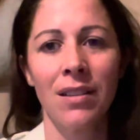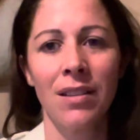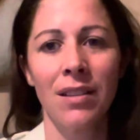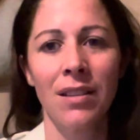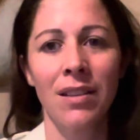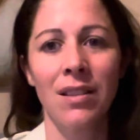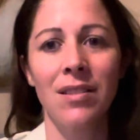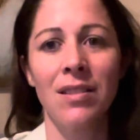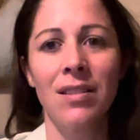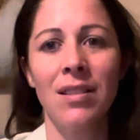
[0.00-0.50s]

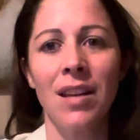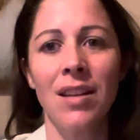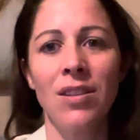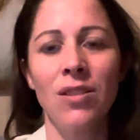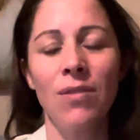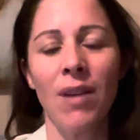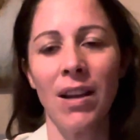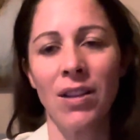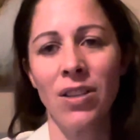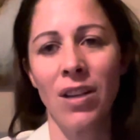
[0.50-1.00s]
Because then
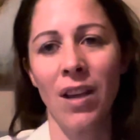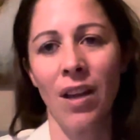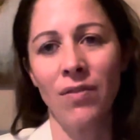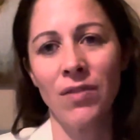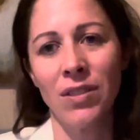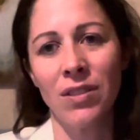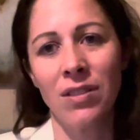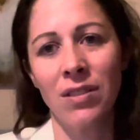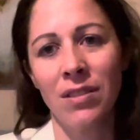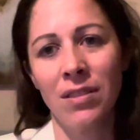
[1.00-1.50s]
you actually have
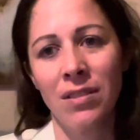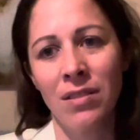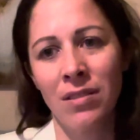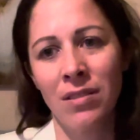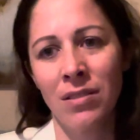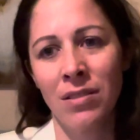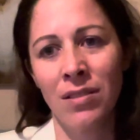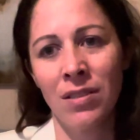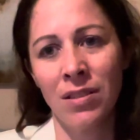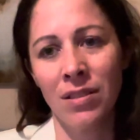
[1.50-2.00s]

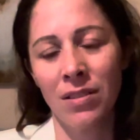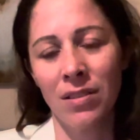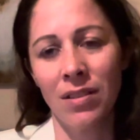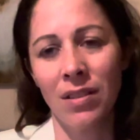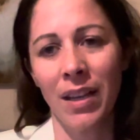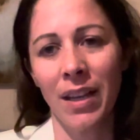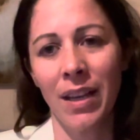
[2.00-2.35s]
to